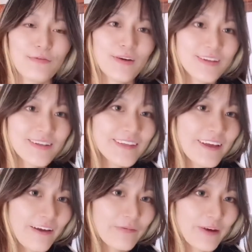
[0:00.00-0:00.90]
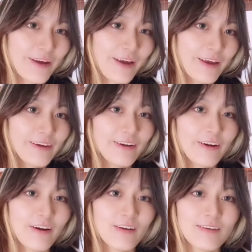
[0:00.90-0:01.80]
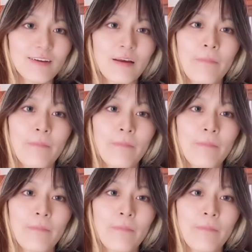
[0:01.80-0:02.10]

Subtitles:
finally got my hair done